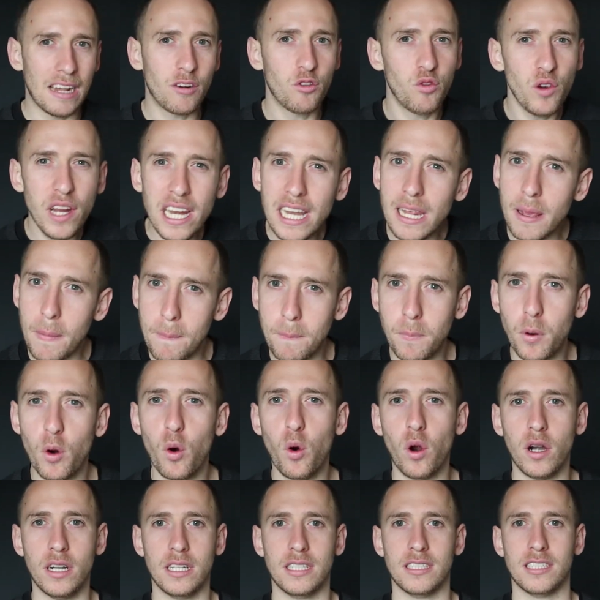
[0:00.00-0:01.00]
really
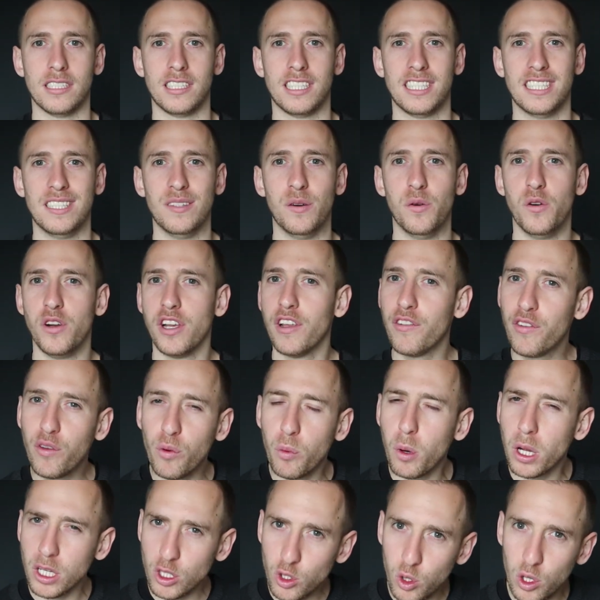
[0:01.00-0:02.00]
important. If you
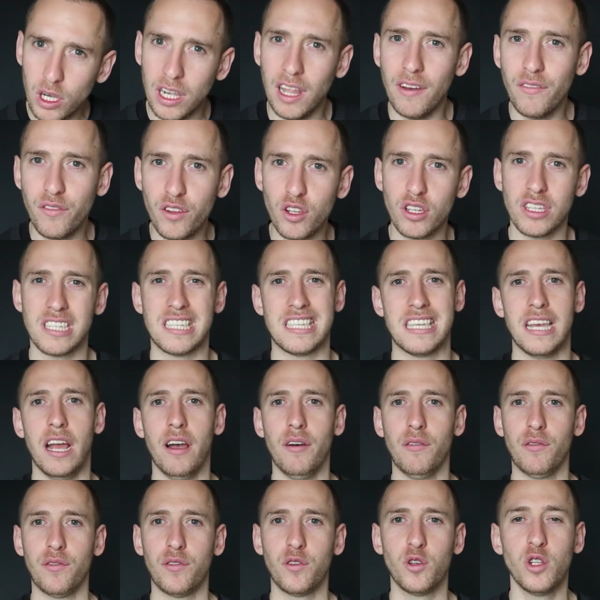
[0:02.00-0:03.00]
want to love
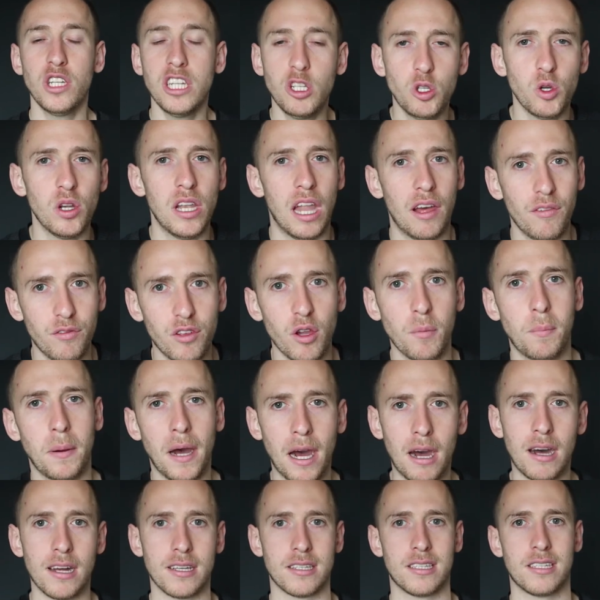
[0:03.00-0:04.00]
yourself, you need to love your
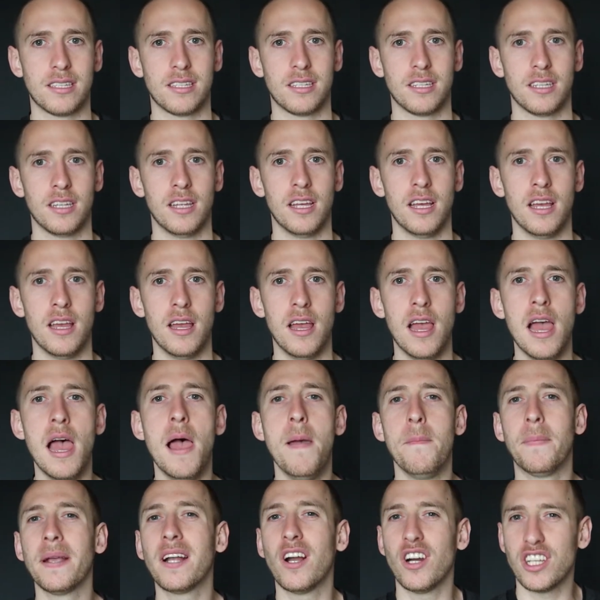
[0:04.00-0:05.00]
past
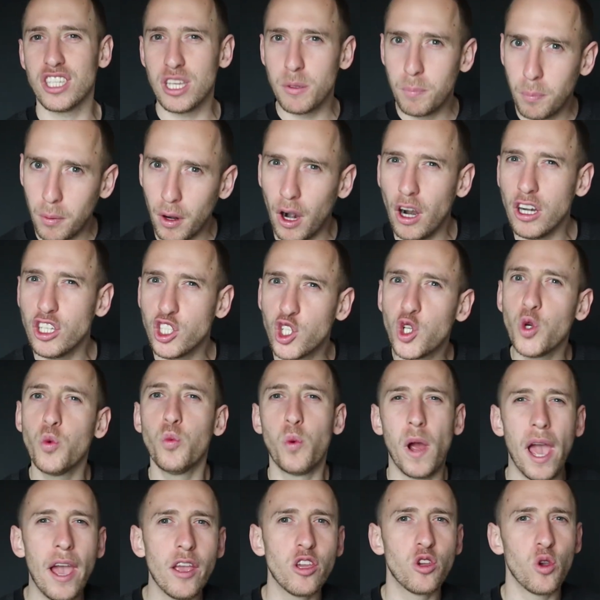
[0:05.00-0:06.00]
because it brought you
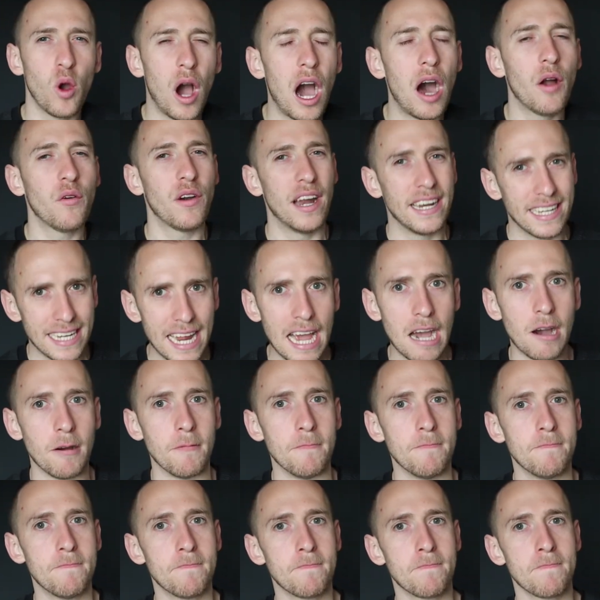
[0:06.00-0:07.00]
where you are right now.